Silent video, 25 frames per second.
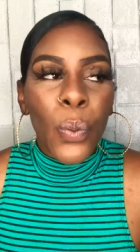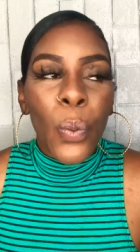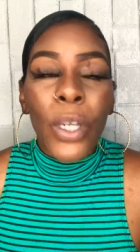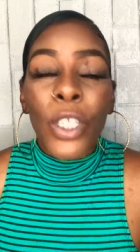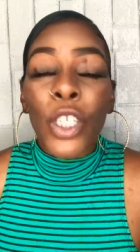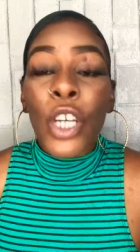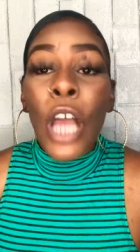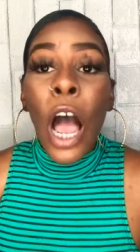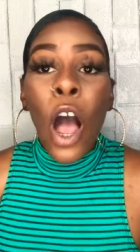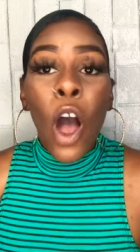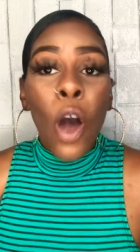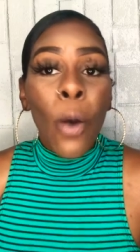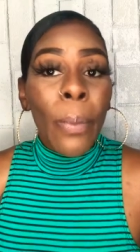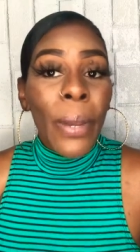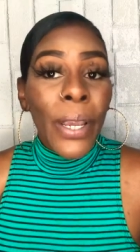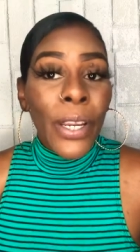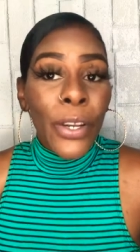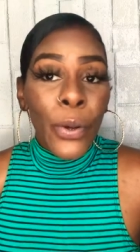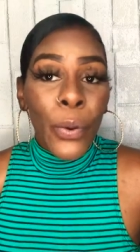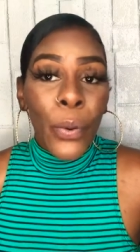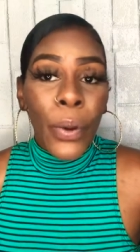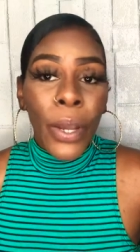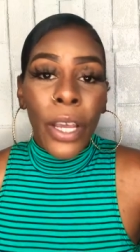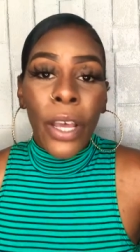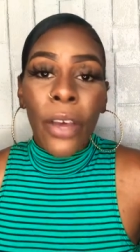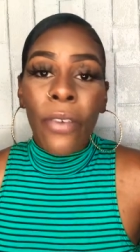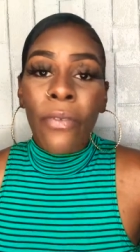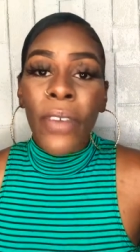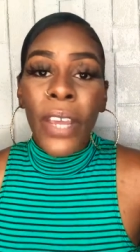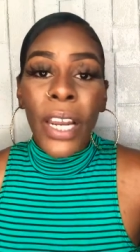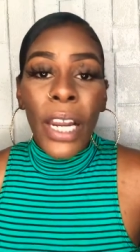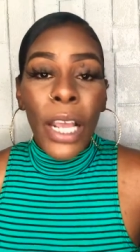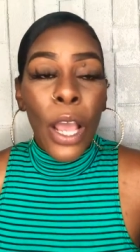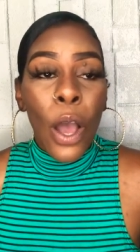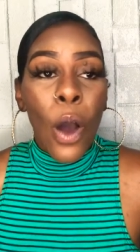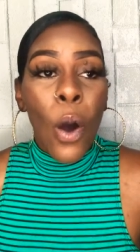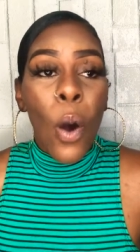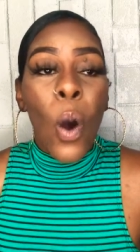which I'll be doing a
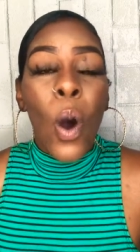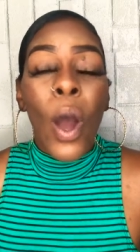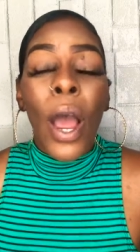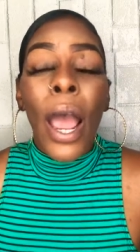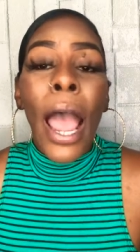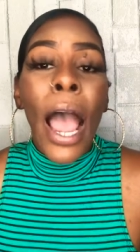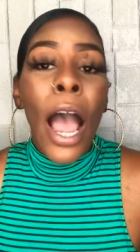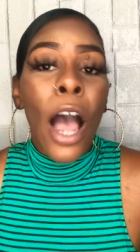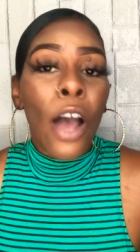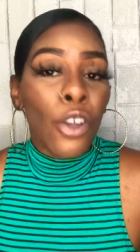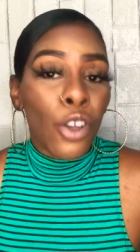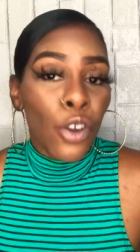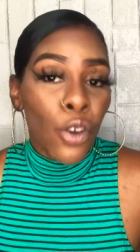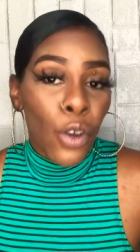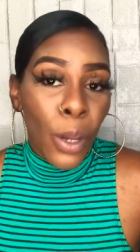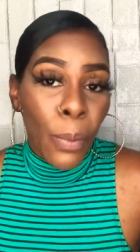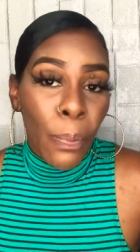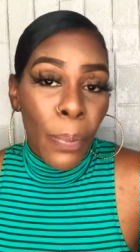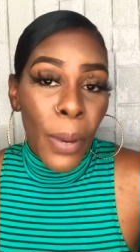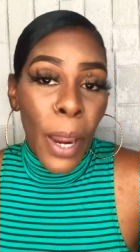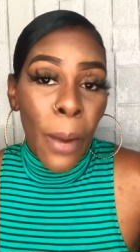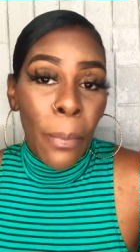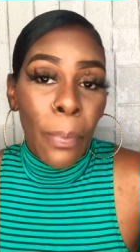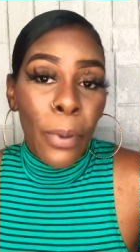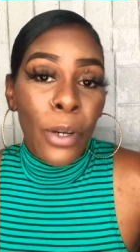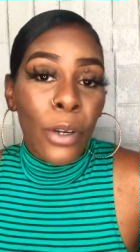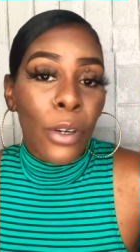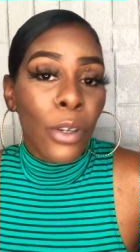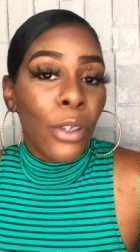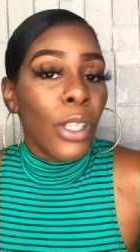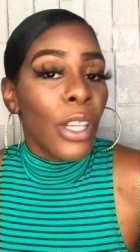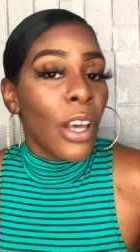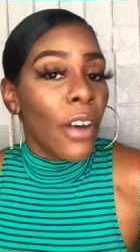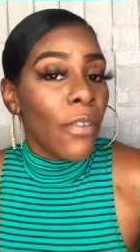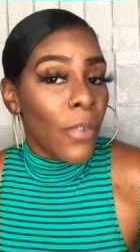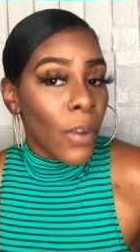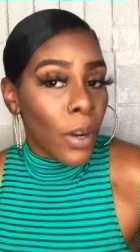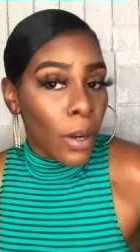video on how you can pamper
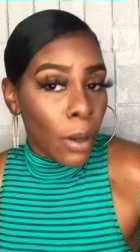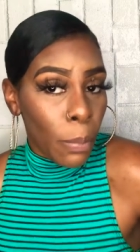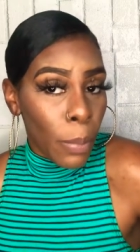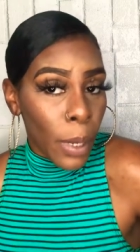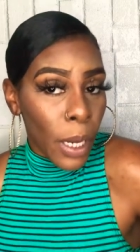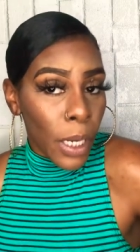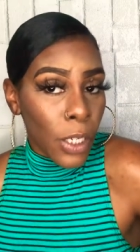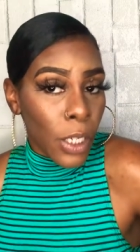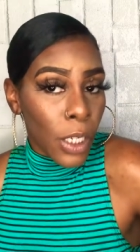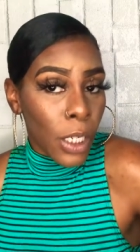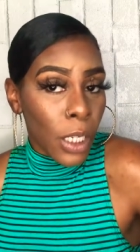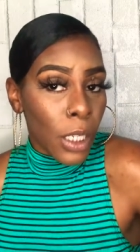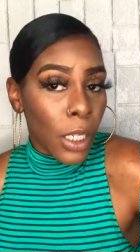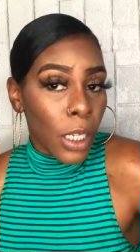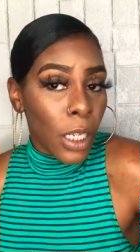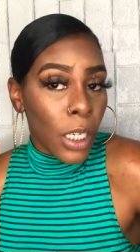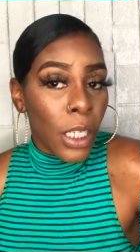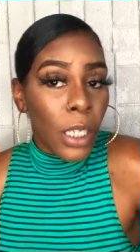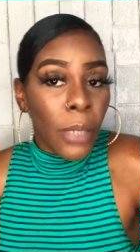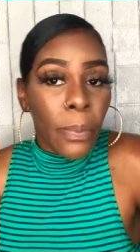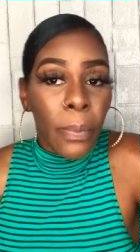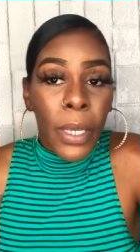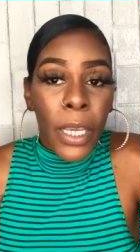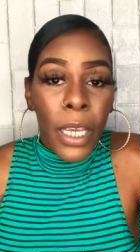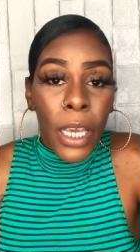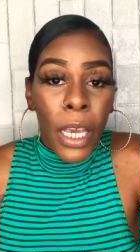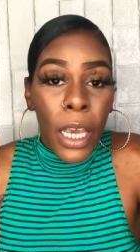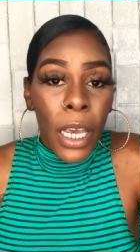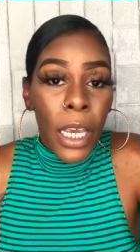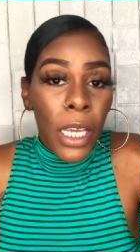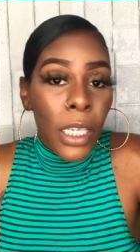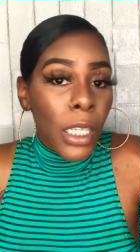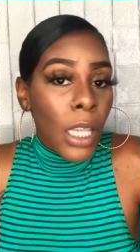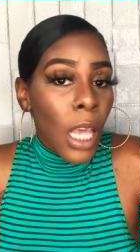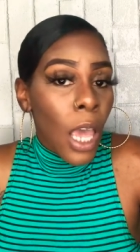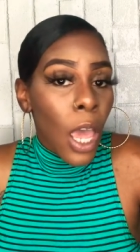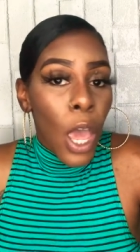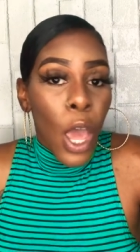yourself on a budget, sis,
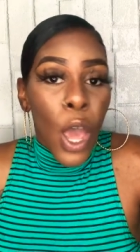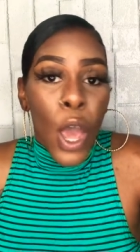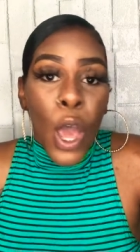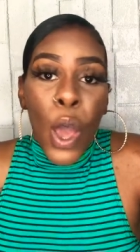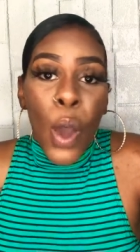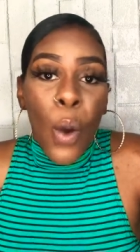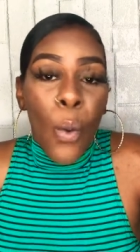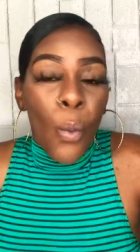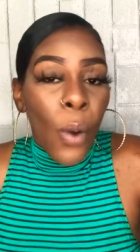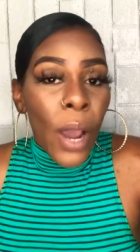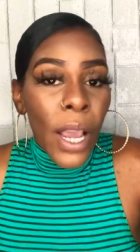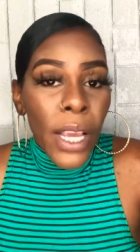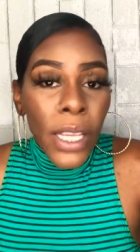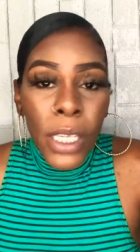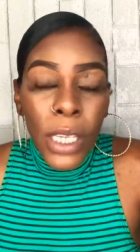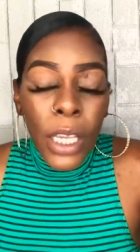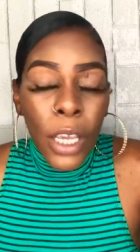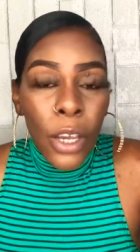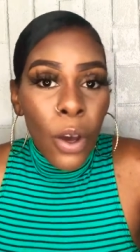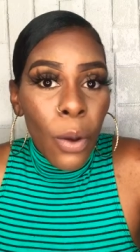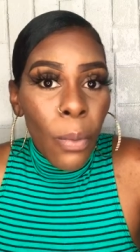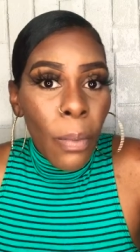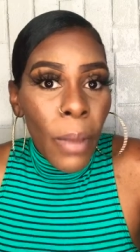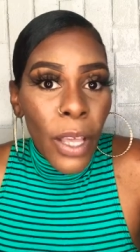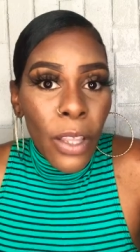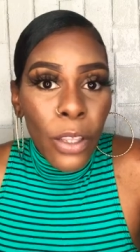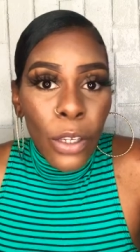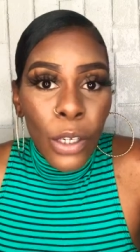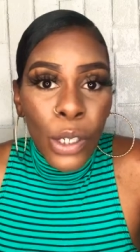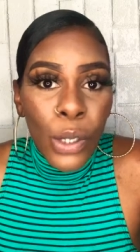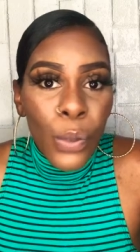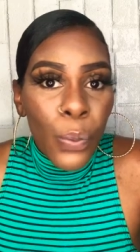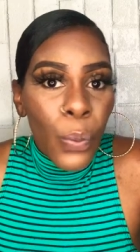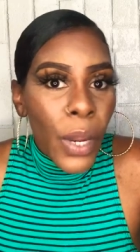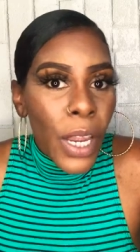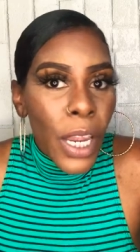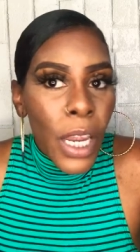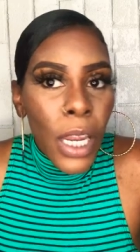because we single
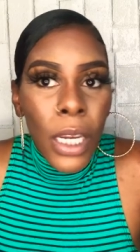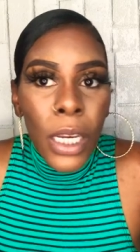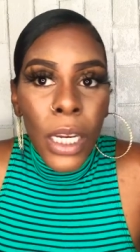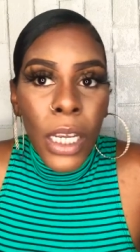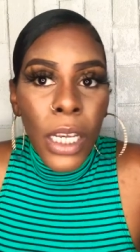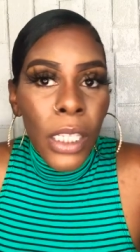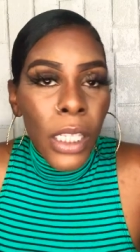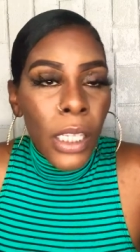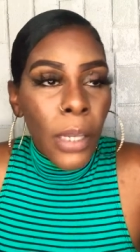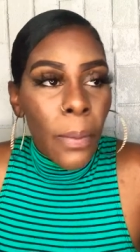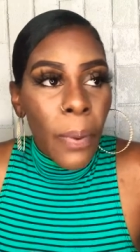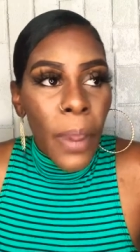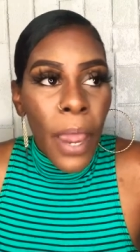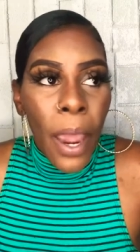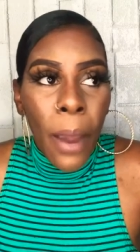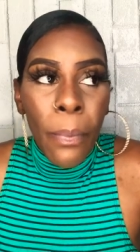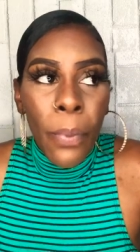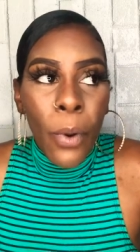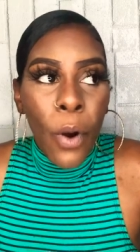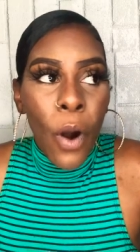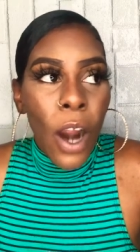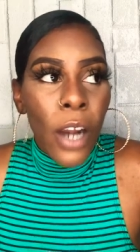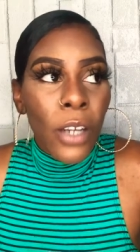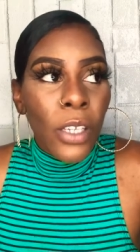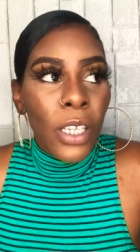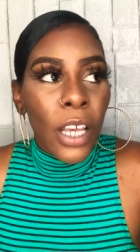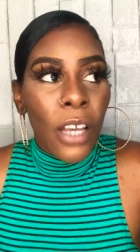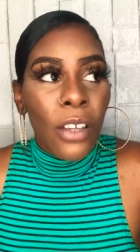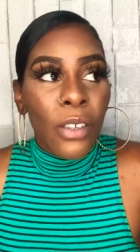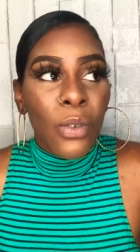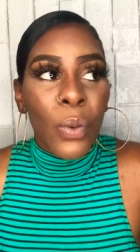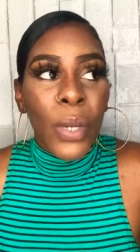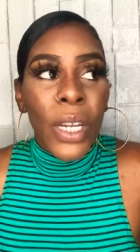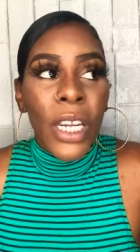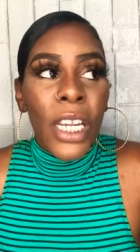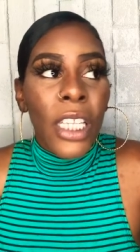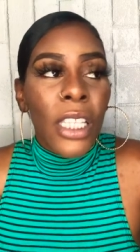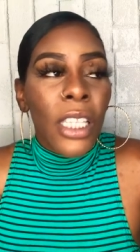mothers, we need to pamper ourselves.
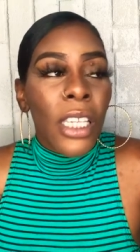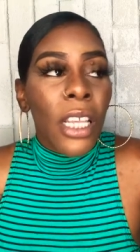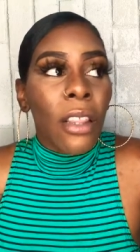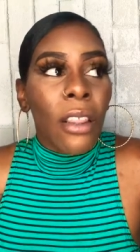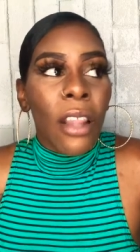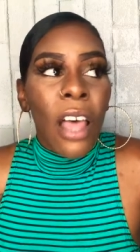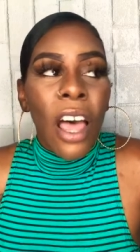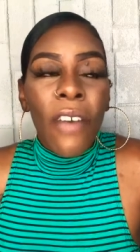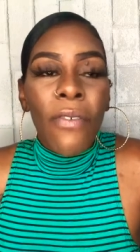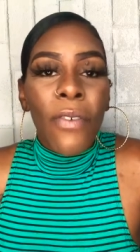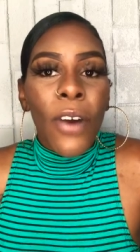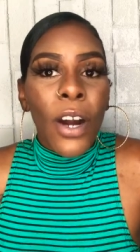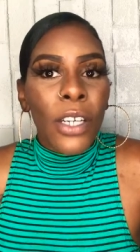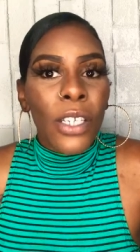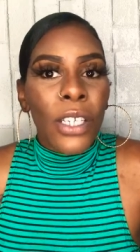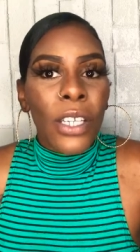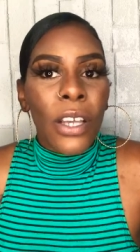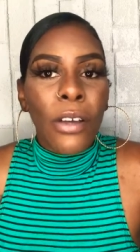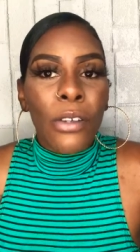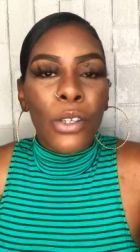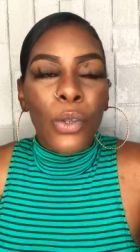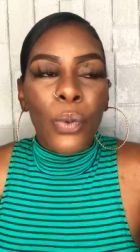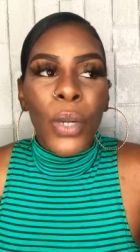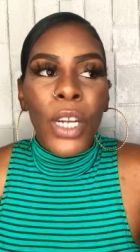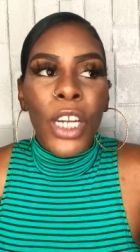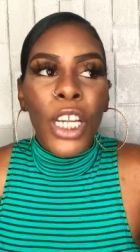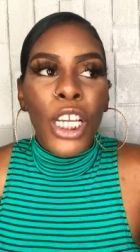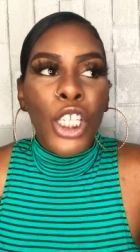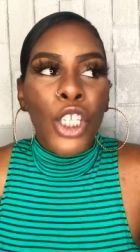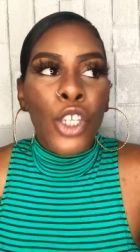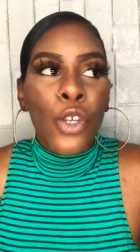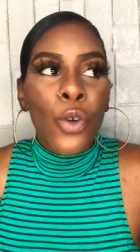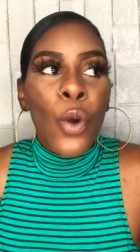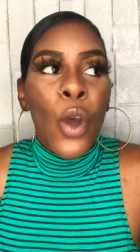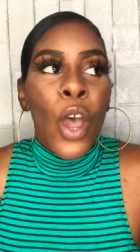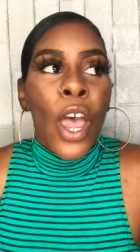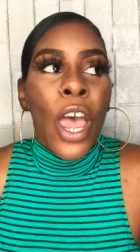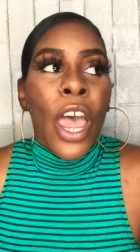We need to love ourselves. We need
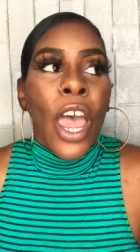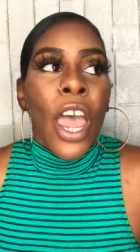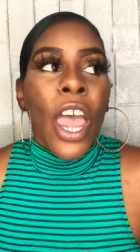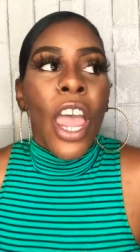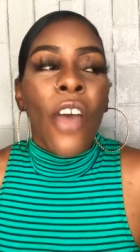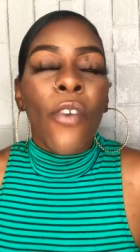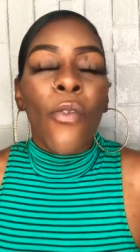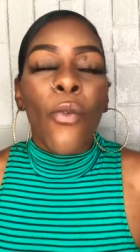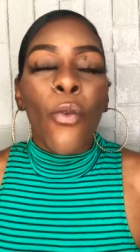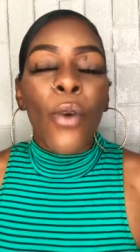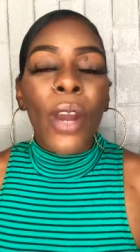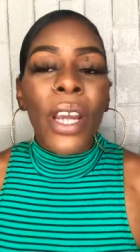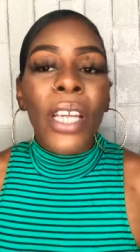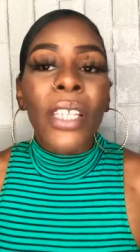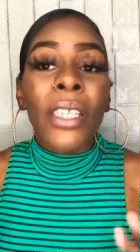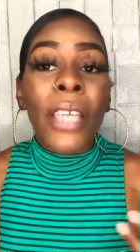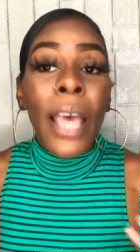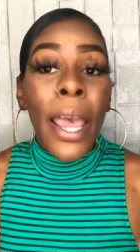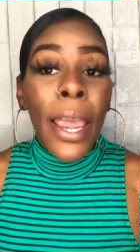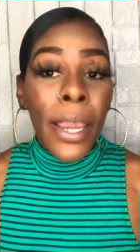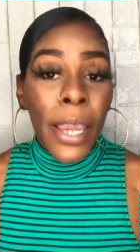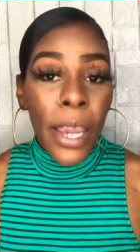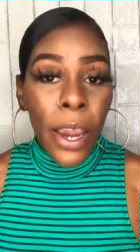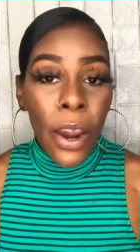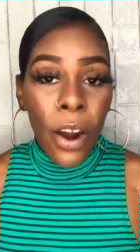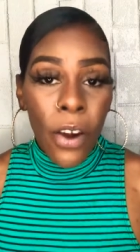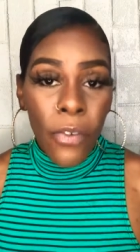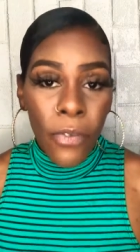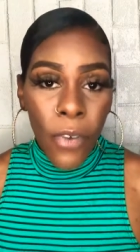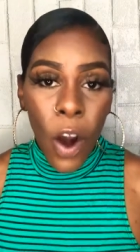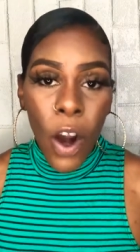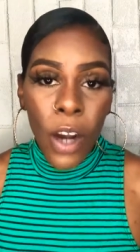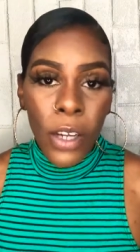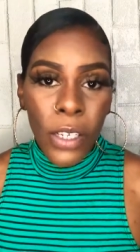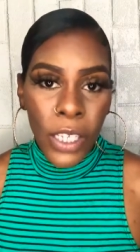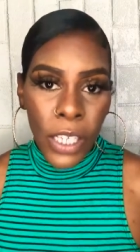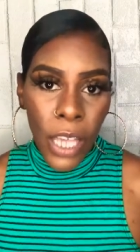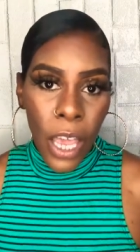to, if we take care of
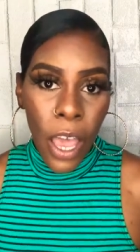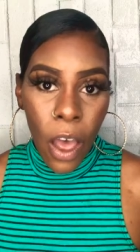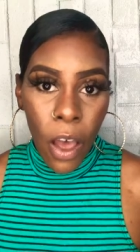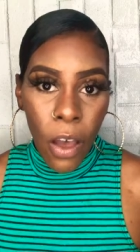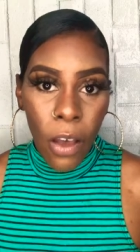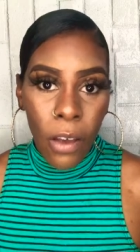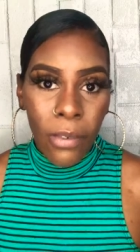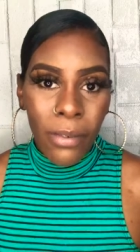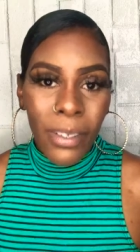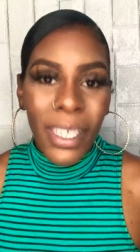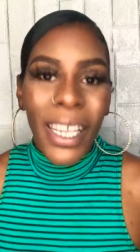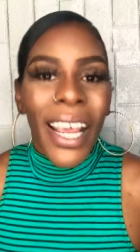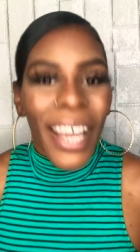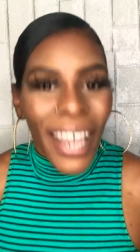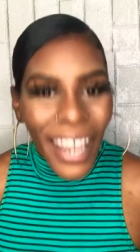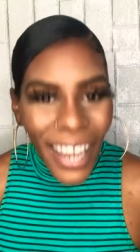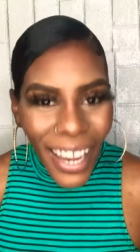ourselves,